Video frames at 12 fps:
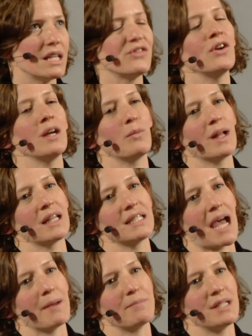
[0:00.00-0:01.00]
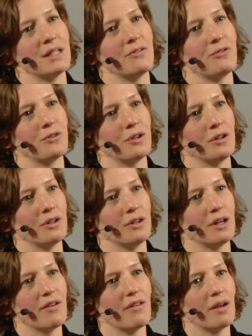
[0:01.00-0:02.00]
very well adapted
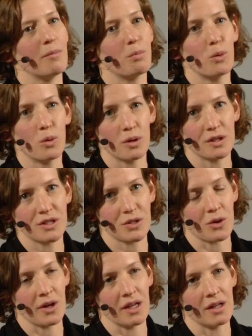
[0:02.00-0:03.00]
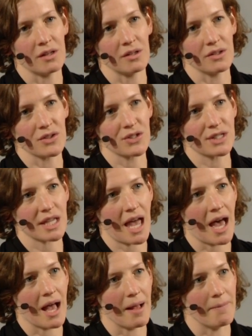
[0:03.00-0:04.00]
for poor soils.
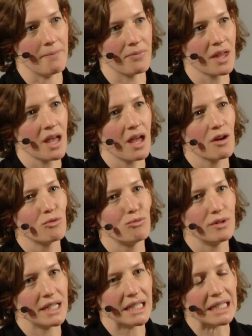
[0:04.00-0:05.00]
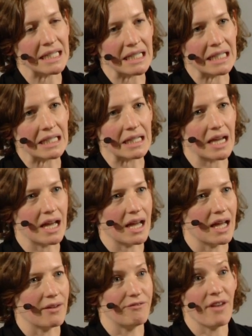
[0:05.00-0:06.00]
Yeah, um, it does um, grow well. Really
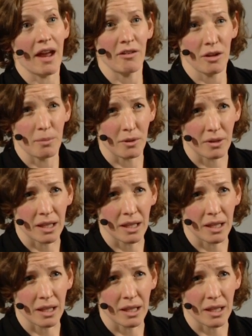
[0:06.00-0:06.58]
uh, variable